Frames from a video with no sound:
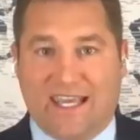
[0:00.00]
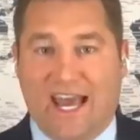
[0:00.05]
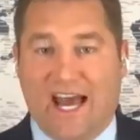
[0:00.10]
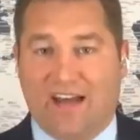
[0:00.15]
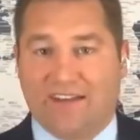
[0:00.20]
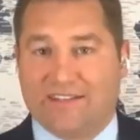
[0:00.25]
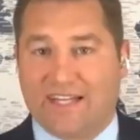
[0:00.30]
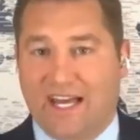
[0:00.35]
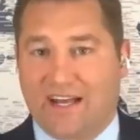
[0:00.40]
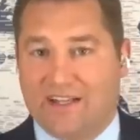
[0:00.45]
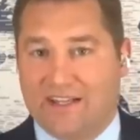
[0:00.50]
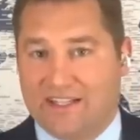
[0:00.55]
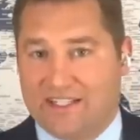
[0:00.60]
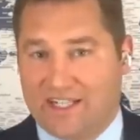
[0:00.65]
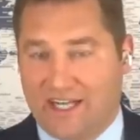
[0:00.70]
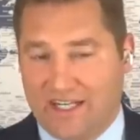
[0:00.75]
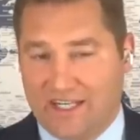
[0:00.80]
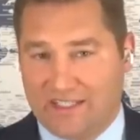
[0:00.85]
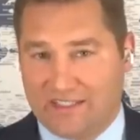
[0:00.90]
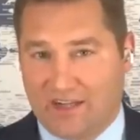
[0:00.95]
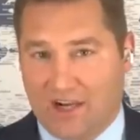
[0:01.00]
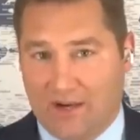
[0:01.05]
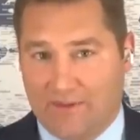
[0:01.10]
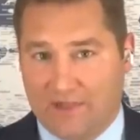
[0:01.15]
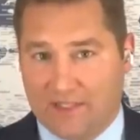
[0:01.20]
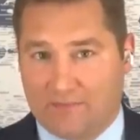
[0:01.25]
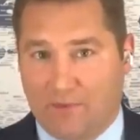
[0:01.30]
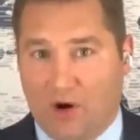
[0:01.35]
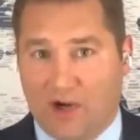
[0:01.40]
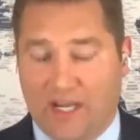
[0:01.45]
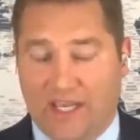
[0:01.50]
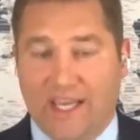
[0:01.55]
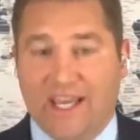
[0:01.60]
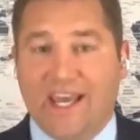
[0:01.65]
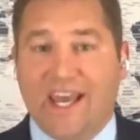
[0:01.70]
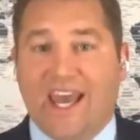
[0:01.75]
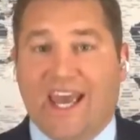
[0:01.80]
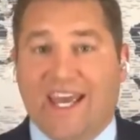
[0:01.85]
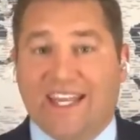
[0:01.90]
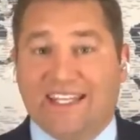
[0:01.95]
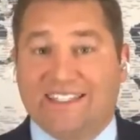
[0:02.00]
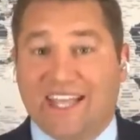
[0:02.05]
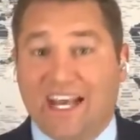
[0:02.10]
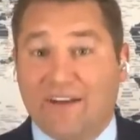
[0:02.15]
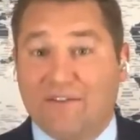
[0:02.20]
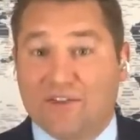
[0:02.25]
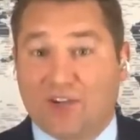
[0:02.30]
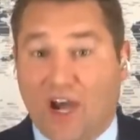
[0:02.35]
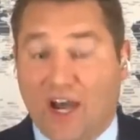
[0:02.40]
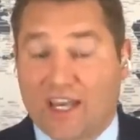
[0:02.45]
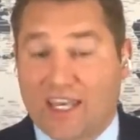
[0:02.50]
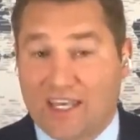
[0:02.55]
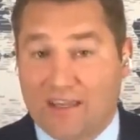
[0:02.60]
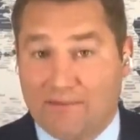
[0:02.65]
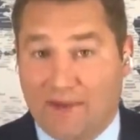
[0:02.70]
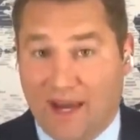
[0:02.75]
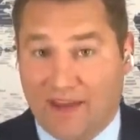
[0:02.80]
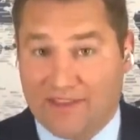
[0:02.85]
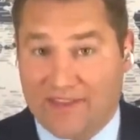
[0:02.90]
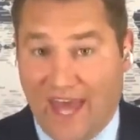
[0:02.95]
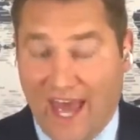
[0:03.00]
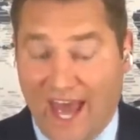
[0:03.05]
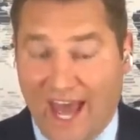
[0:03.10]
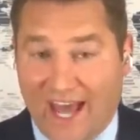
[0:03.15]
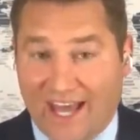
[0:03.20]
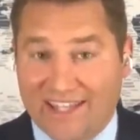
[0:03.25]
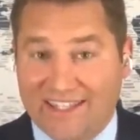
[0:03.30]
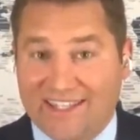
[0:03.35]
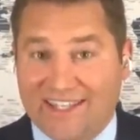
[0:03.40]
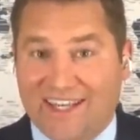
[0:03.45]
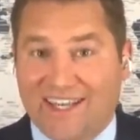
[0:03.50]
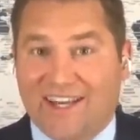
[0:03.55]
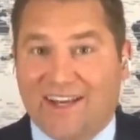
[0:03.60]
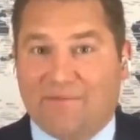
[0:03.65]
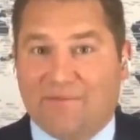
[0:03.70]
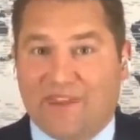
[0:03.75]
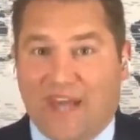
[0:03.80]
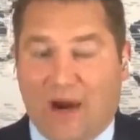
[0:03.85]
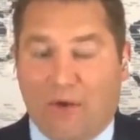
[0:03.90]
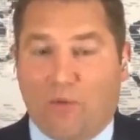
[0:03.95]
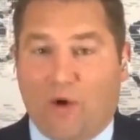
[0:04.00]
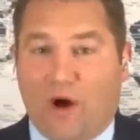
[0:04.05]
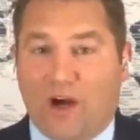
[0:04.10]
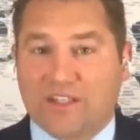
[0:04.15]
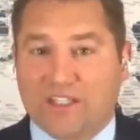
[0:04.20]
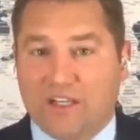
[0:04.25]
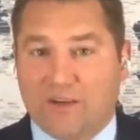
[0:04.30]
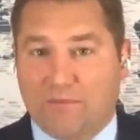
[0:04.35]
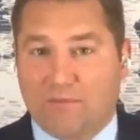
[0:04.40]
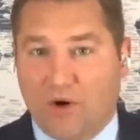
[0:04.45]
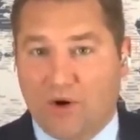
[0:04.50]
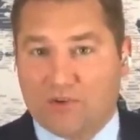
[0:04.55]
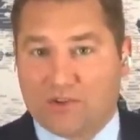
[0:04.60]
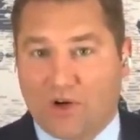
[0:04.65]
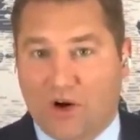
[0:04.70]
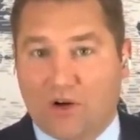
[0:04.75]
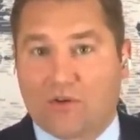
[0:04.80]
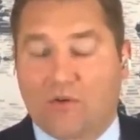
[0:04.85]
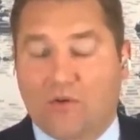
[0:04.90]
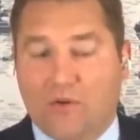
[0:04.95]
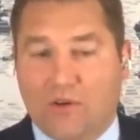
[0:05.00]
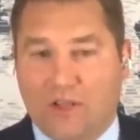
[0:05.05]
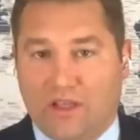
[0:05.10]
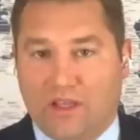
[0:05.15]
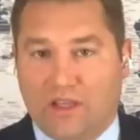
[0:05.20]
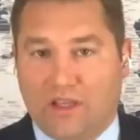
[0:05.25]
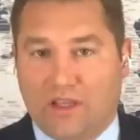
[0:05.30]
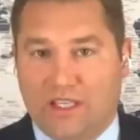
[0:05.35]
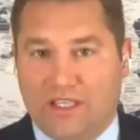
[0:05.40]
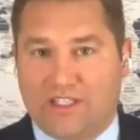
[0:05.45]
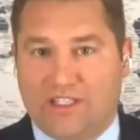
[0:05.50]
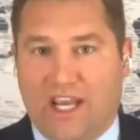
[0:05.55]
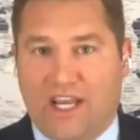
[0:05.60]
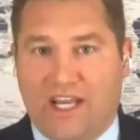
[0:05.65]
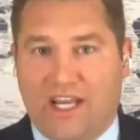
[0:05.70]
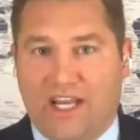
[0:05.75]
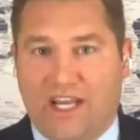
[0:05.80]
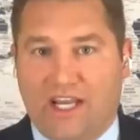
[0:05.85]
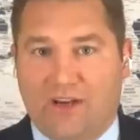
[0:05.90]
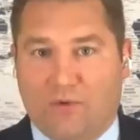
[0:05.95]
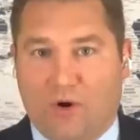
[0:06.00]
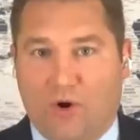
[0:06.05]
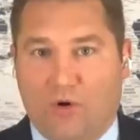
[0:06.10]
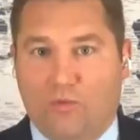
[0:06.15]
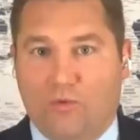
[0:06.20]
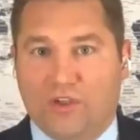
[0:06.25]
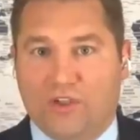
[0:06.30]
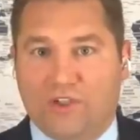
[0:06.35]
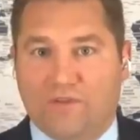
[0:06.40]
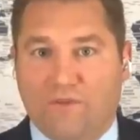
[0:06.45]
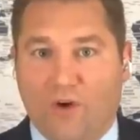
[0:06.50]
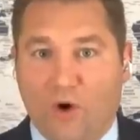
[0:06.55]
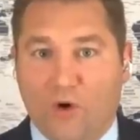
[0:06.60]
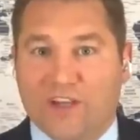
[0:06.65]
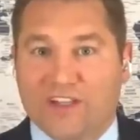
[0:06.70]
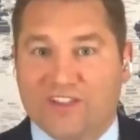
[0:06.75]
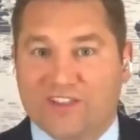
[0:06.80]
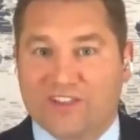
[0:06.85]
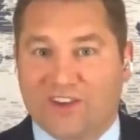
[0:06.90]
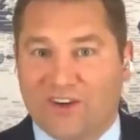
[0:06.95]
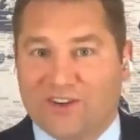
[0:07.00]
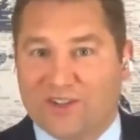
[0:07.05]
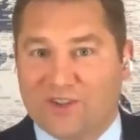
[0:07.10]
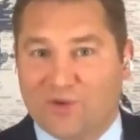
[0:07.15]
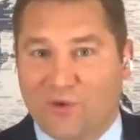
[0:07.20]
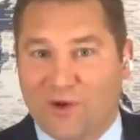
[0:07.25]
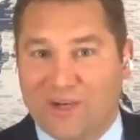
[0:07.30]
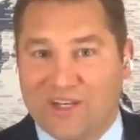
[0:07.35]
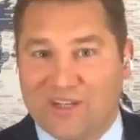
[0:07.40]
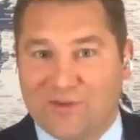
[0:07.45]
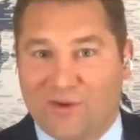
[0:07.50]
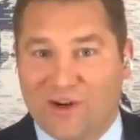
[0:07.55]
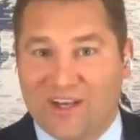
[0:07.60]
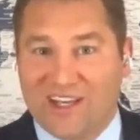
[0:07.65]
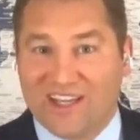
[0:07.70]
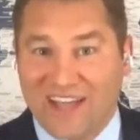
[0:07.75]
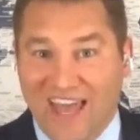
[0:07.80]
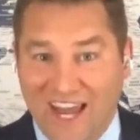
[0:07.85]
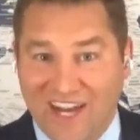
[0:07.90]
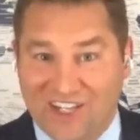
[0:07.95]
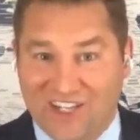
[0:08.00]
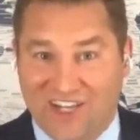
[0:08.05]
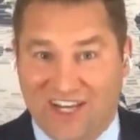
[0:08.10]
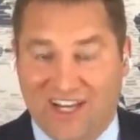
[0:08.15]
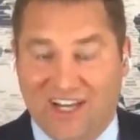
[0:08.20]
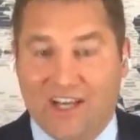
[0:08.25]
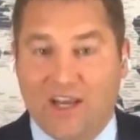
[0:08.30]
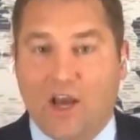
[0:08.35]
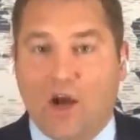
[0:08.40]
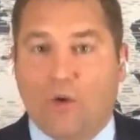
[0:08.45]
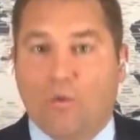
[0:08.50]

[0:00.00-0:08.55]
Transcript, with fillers: to kowtow to the Chinese Communist Party, instead of talking about that, that Washington Post article that Liz Cheney wrote was focused on the 2020 election.